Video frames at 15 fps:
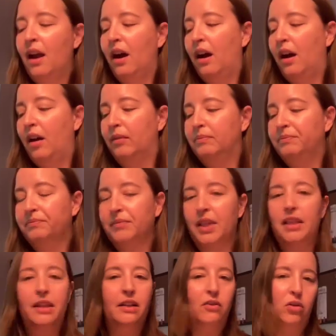
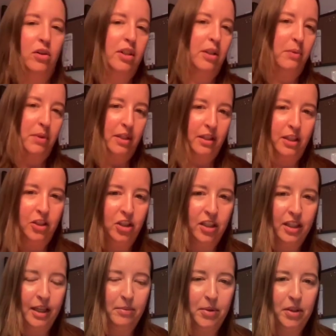And then, of course, there were the stitching
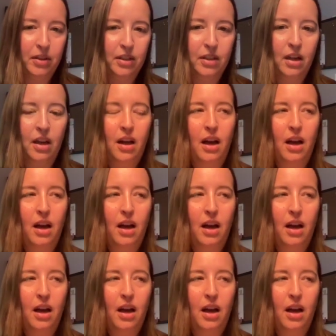tables.